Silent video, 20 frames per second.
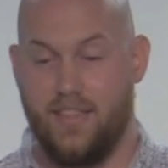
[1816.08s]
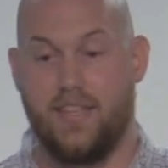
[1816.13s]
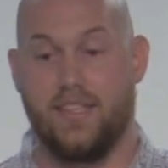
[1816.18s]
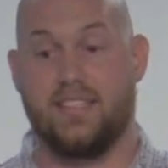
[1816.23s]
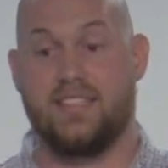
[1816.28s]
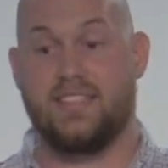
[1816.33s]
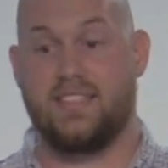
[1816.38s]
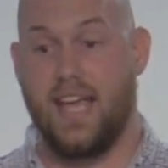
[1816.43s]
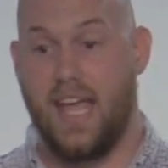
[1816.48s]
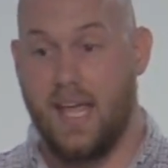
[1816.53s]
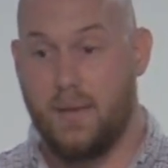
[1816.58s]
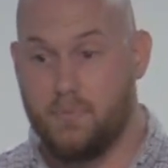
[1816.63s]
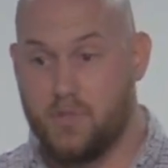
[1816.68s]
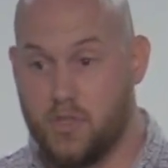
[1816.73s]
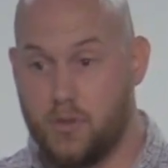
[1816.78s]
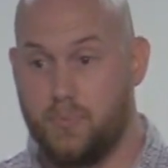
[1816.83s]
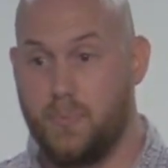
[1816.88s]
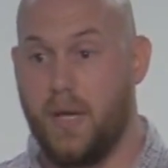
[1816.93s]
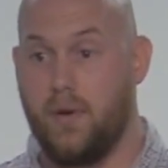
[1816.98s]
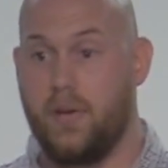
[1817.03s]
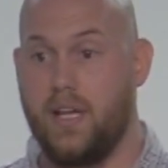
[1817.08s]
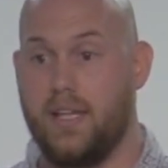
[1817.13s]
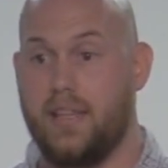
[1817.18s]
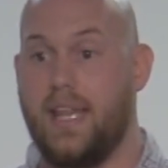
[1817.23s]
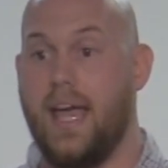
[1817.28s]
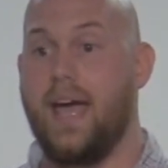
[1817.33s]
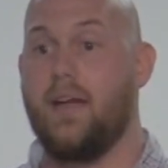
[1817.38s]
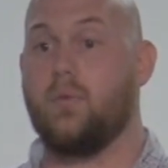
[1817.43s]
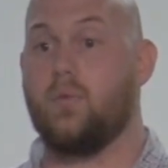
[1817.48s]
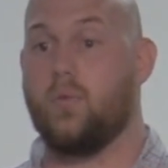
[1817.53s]
The same
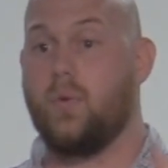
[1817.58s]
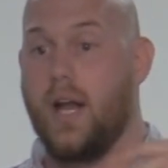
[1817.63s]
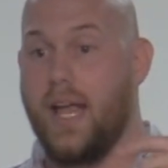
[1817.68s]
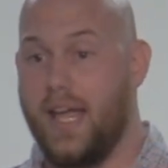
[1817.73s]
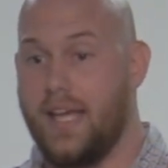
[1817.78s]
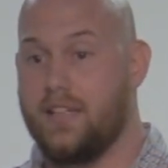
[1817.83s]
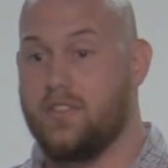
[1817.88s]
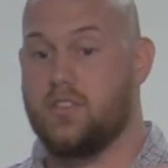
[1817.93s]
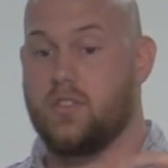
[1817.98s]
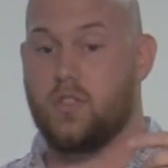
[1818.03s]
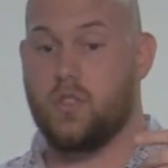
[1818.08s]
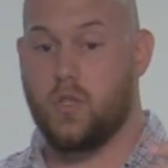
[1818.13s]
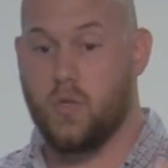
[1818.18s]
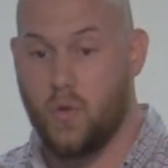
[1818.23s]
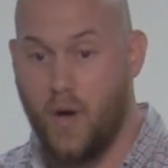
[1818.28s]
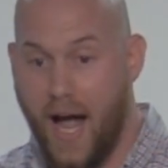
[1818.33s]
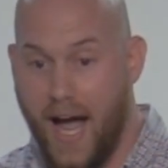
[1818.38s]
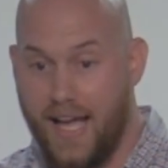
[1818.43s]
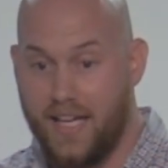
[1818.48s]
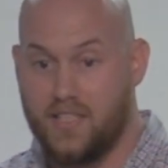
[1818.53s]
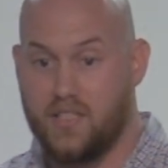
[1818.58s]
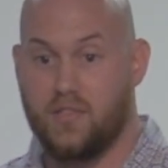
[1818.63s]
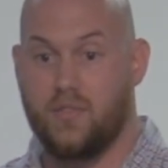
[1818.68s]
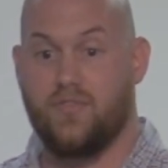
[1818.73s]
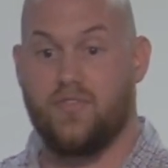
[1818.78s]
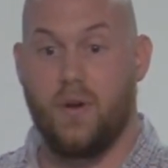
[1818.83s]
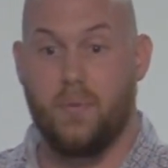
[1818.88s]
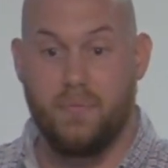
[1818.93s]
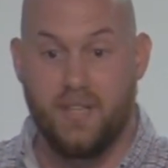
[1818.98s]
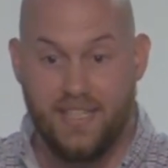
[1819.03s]
Spirit that raised
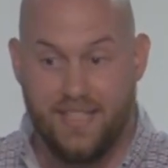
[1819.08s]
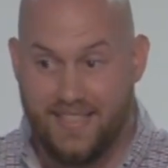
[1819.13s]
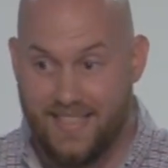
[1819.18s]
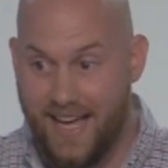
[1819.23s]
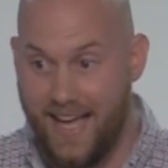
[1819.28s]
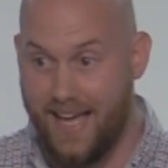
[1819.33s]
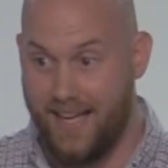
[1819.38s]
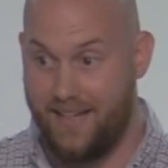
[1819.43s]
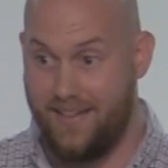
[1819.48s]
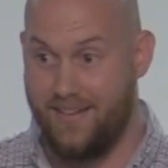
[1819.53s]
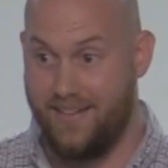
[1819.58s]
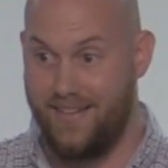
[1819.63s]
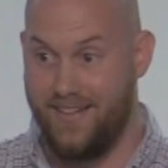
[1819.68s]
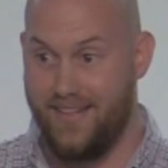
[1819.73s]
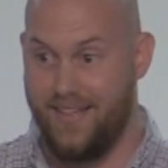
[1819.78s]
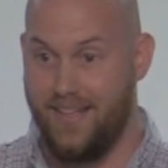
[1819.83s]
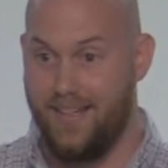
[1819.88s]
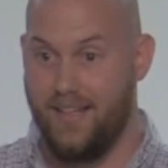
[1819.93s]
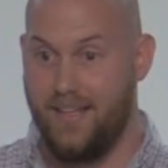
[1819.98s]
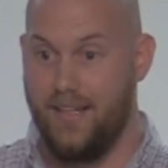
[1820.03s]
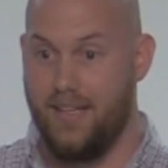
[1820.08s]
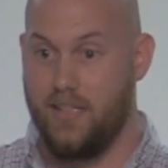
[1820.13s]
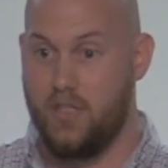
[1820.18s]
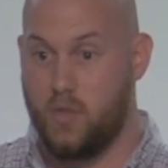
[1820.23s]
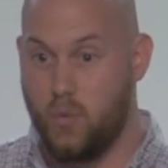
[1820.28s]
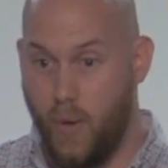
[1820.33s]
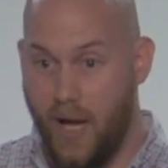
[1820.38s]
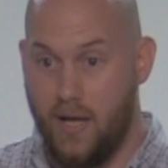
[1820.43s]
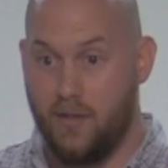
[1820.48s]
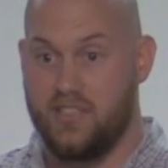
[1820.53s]
Christ from the dead
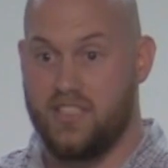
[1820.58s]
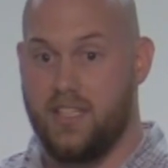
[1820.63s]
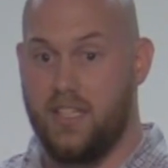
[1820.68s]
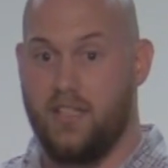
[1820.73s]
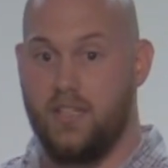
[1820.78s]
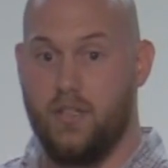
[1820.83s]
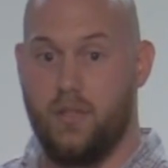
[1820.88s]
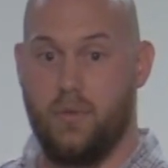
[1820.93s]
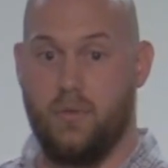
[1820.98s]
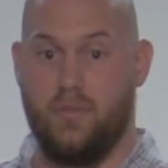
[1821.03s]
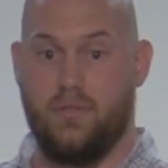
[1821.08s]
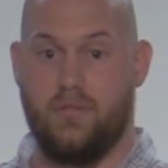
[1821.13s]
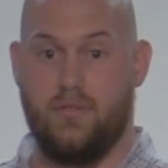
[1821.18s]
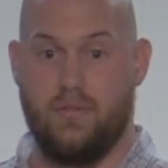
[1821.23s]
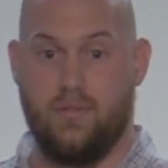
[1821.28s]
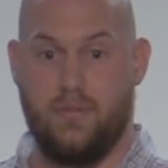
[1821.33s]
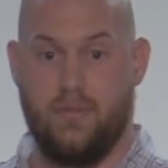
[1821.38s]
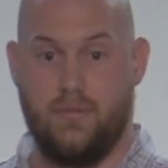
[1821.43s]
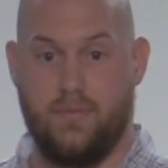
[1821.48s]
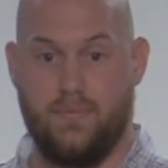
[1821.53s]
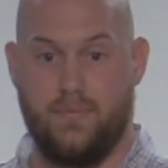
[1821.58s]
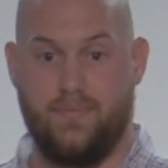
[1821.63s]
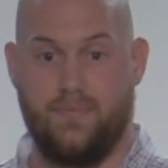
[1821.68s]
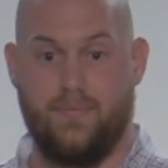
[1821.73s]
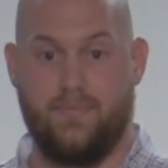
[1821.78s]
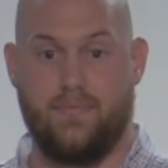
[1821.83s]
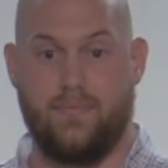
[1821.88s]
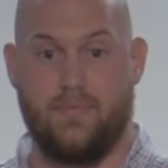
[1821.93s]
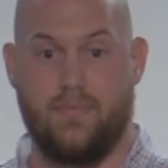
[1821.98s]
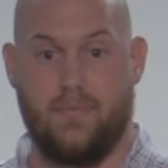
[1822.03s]
dwells in you.
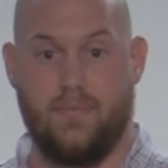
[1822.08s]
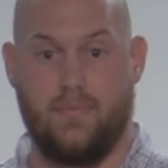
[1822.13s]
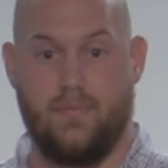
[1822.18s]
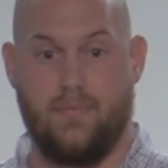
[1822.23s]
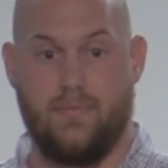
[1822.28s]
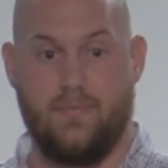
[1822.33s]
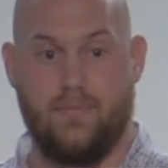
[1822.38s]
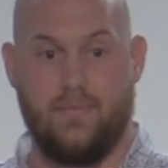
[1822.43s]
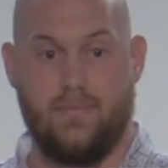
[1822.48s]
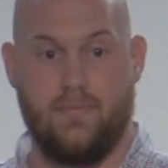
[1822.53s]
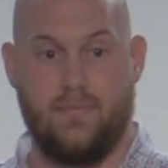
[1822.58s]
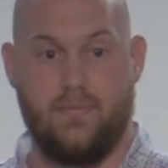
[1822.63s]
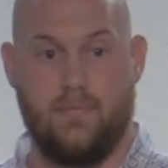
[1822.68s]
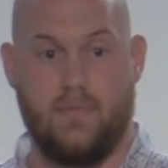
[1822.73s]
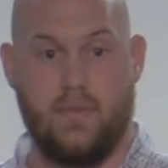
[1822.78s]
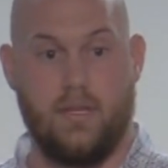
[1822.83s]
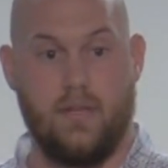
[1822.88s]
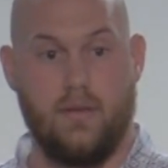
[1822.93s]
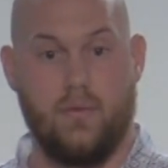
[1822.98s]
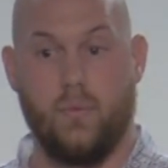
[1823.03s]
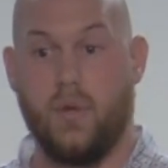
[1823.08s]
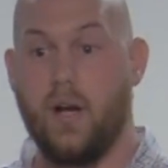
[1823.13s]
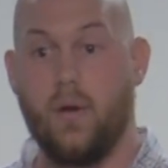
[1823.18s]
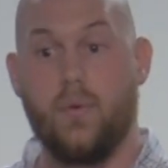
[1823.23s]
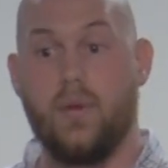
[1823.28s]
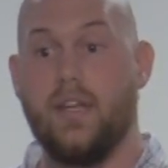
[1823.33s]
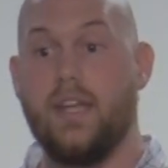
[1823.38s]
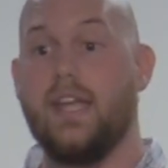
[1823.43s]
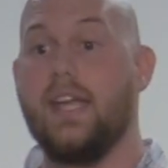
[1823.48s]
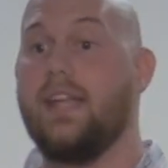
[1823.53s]
Yes. We
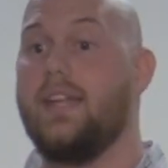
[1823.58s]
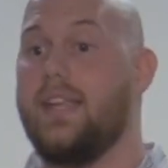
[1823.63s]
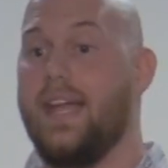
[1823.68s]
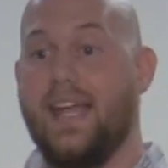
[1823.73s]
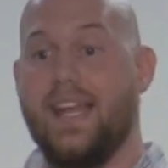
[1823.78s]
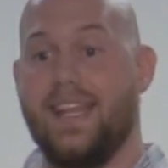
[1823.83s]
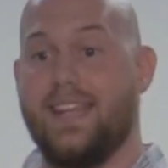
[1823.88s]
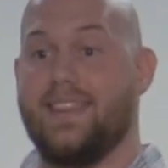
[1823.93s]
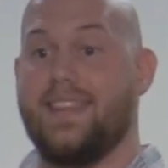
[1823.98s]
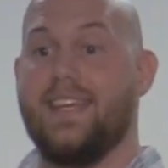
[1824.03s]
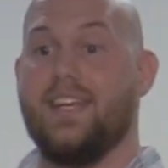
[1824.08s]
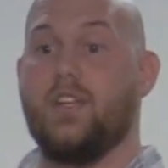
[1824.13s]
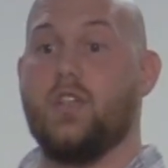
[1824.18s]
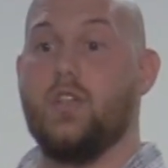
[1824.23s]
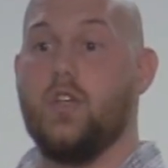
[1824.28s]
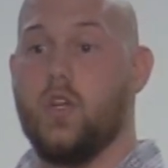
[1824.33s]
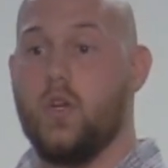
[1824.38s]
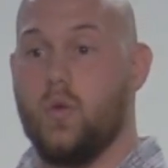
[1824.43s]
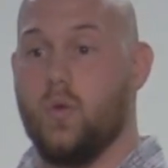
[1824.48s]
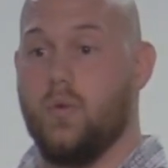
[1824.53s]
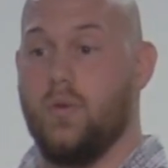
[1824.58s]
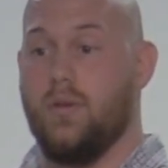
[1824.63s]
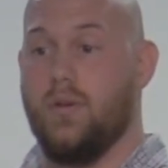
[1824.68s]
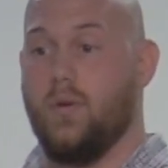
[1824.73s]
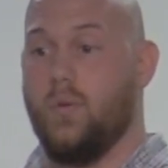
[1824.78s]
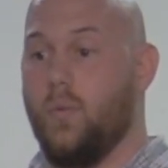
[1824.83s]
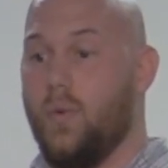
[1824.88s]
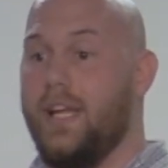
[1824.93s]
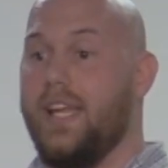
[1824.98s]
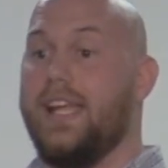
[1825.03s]
don't need anything
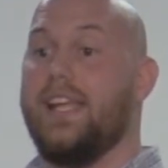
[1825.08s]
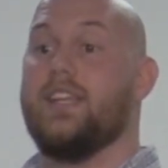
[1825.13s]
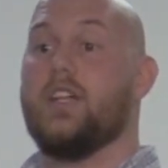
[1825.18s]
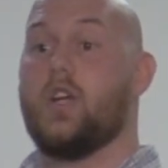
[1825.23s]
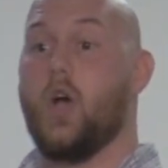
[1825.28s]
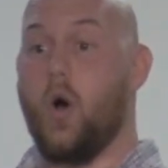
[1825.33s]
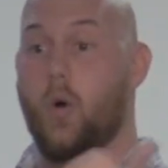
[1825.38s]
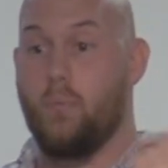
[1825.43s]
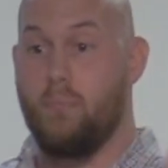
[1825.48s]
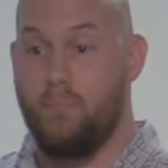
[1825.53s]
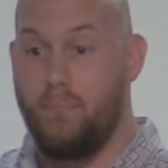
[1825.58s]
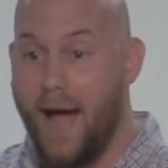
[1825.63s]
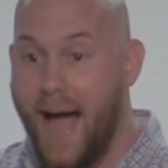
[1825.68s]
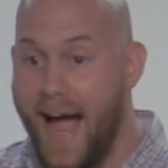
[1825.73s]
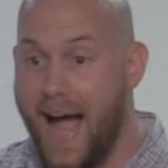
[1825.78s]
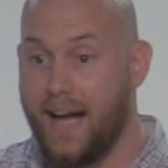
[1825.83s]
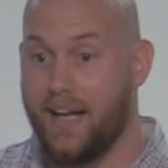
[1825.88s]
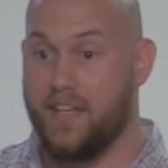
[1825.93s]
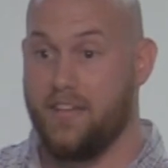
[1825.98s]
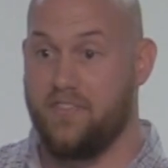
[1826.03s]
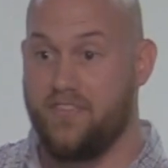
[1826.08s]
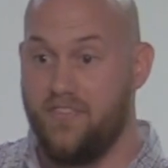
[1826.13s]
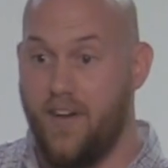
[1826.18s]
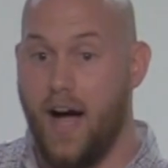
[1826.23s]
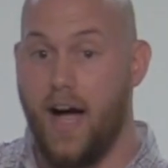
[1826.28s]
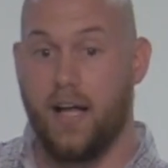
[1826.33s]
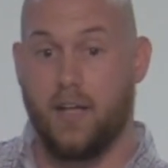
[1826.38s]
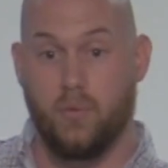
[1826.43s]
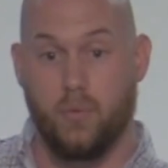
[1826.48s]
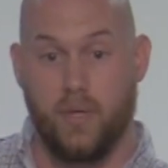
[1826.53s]
new. We need to go back and
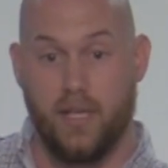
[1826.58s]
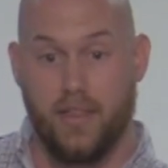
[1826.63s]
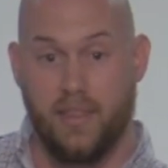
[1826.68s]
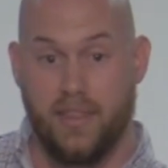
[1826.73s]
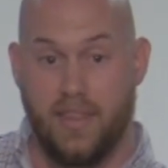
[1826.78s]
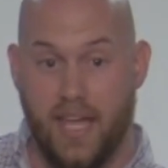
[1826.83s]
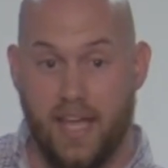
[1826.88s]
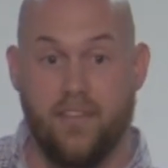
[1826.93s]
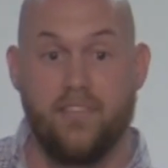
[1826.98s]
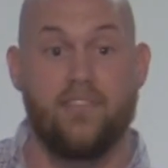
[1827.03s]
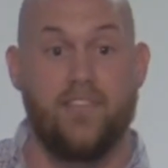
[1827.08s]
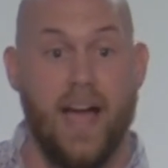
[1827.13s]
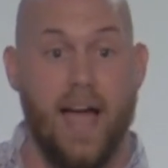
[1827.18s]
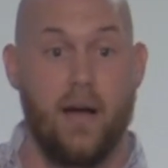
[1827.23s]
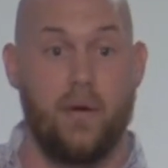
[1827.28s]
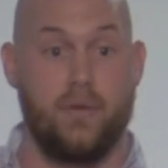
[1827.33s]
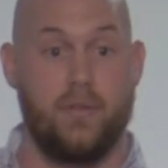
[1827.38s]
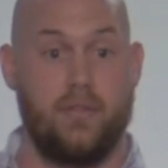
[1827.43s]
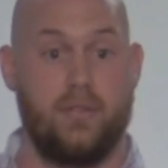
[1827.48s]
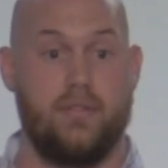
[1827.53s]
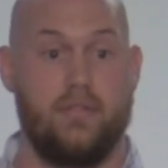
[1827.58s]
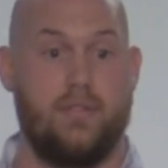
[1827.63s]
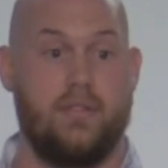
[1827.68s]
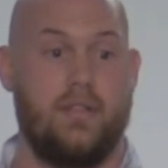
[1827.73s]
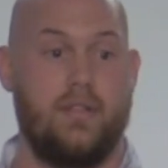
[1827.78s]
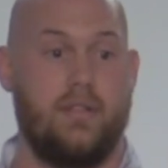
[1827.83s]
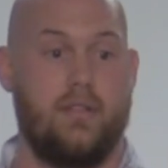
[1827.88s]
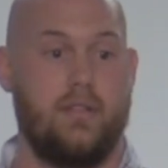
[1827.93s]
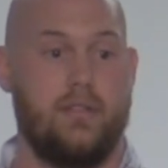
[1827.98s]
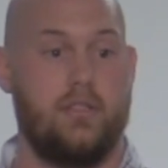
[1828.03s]
find what they found.
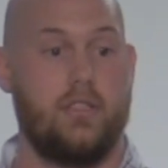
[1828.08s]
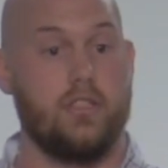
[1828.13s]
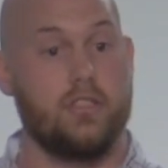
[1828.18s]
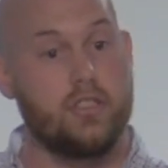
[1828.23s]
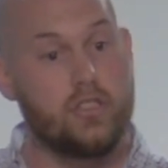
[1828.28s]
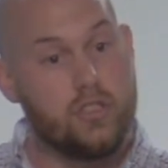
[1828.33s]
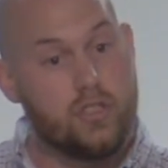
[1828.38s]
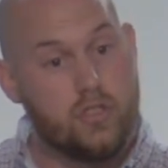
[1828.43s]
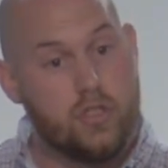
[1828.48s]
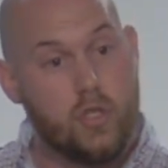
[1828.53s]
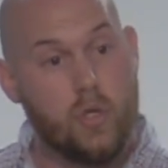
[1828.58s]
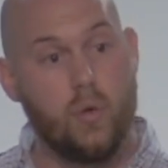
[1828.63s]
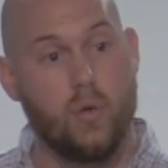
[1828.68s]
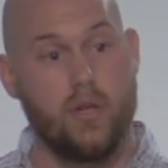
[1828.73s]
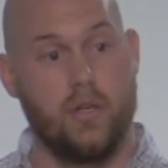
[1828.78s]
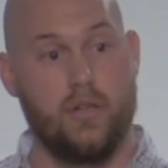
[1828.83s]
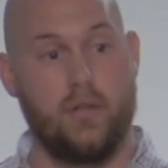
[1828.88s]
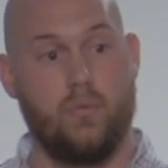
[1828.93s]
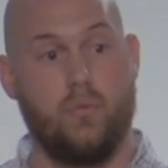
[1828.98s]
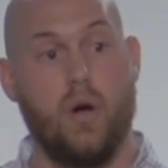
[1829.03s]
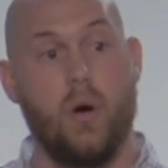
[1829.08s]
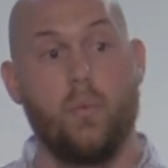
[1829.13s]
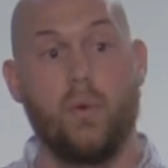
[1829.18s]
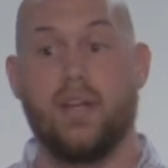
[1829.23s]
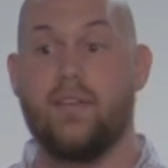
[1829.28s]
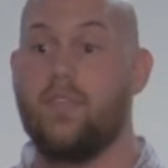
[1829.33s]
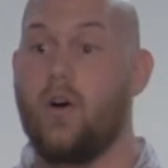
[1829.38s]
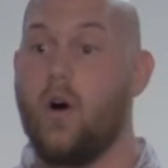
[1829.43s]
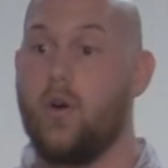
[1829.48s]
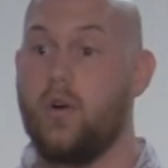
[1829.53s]
Yes. To steward what
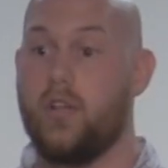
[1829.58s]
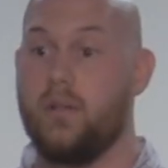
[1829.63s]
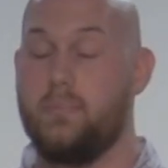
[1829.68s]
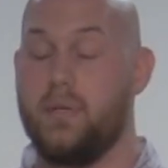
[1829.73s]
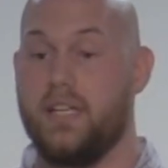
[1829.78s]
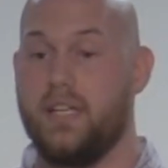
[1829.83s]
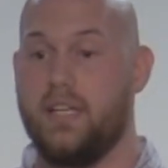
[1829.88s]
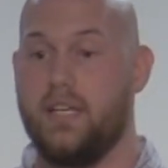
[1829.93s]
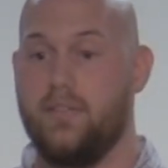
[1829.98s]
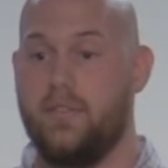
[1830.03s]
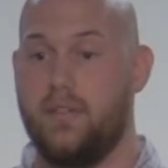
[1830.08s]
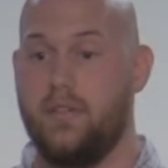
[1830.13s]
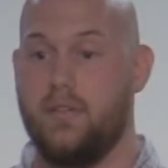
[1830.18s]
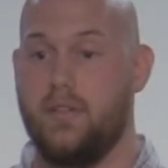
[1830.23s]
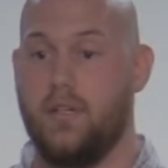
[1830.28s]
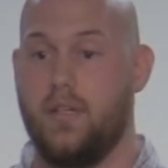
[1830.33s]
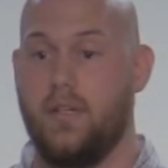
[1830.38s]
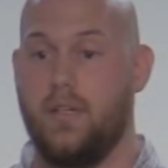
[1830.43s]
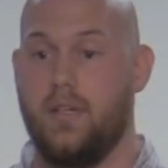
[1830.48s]
we have already been given.